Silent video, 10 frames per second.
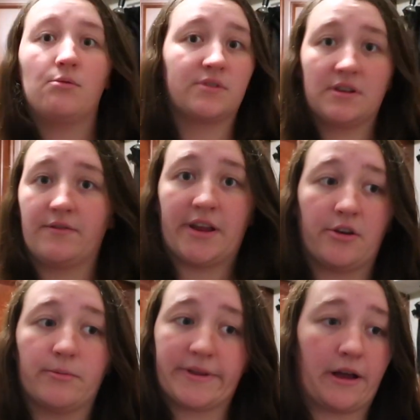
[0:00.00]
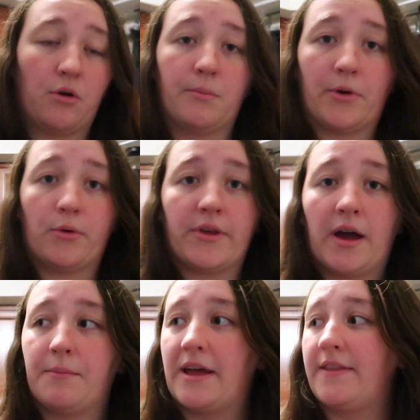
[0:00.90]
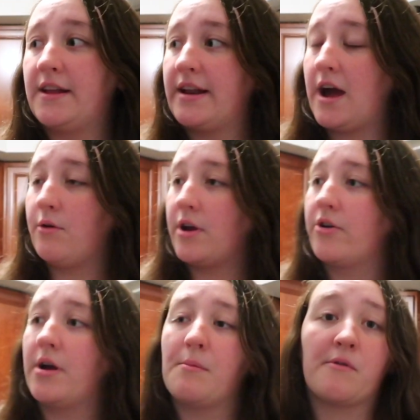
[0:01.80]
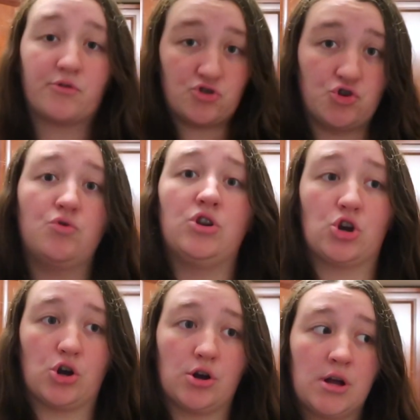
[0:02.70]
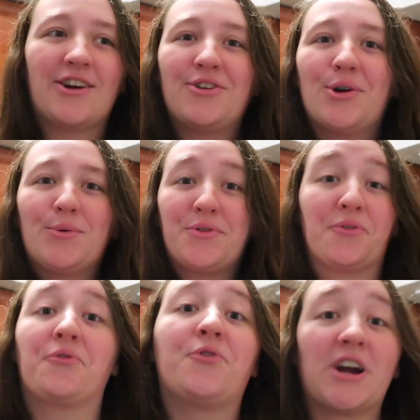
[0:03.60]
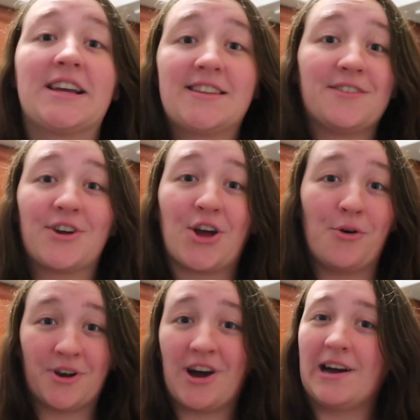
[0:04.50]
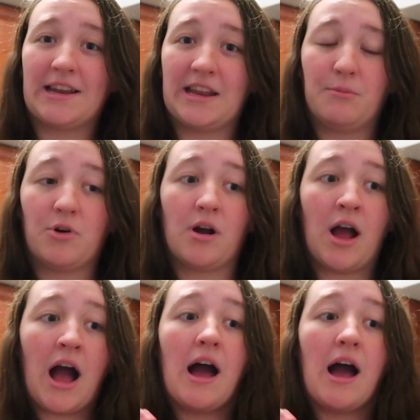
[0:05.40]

I wasn't even here. I was at home the whole time. And then now here I am as a junior. Not knowing what the frick is even going on anymore.